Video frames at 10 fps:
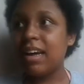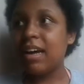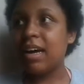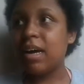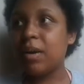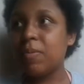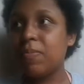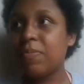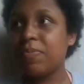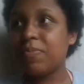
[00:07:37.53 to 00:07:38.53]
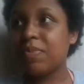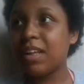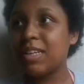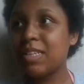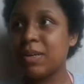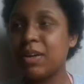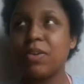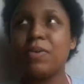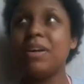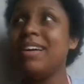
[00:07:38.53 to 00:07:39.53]
So I
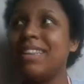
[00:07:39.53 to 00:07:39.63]
thought, well,